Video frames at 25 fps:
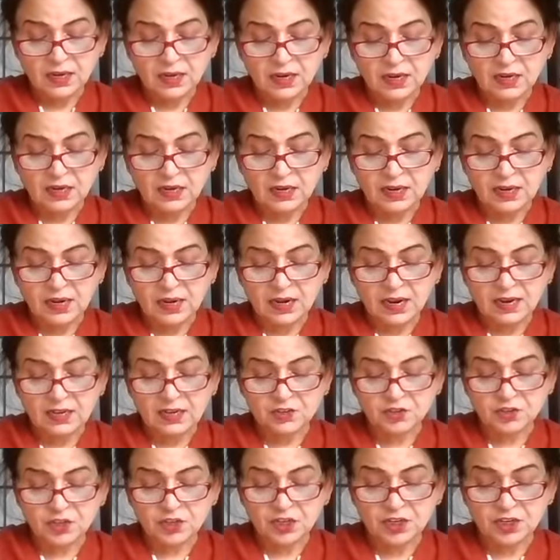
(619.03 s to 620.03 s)
And at
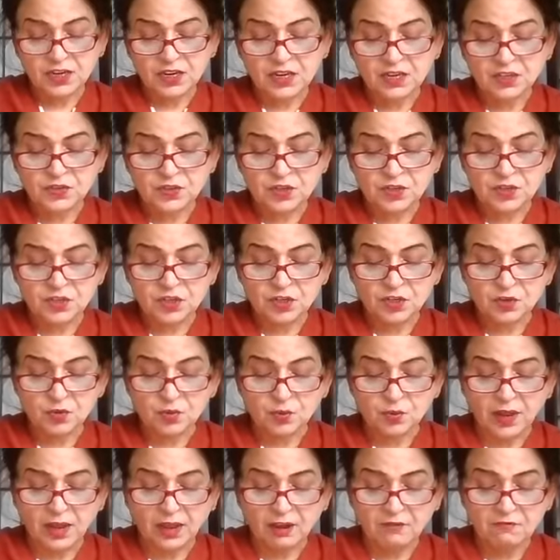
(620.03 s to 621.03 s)
last she takes us
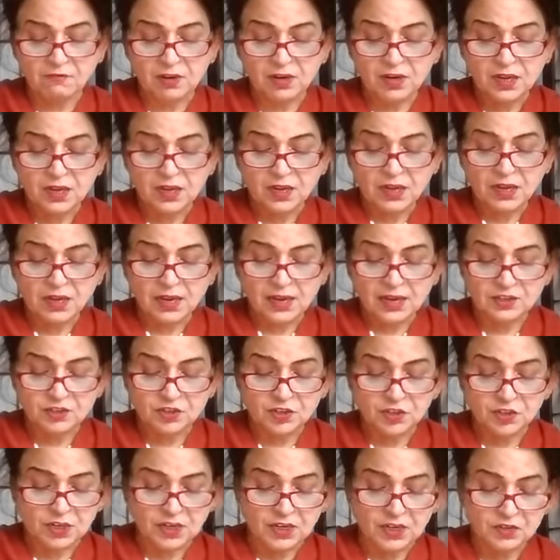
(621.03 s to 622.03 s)
into heaven as
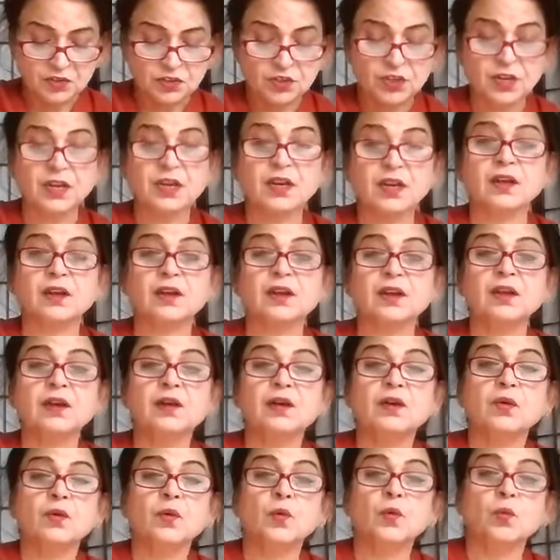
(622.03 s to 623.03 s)
she has taken
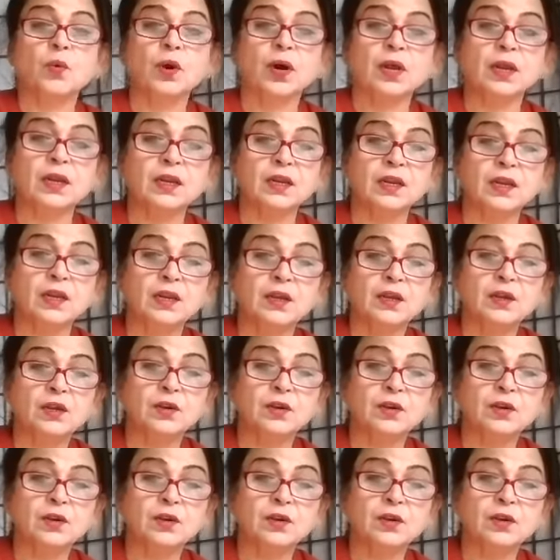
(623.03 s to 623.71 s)
Wali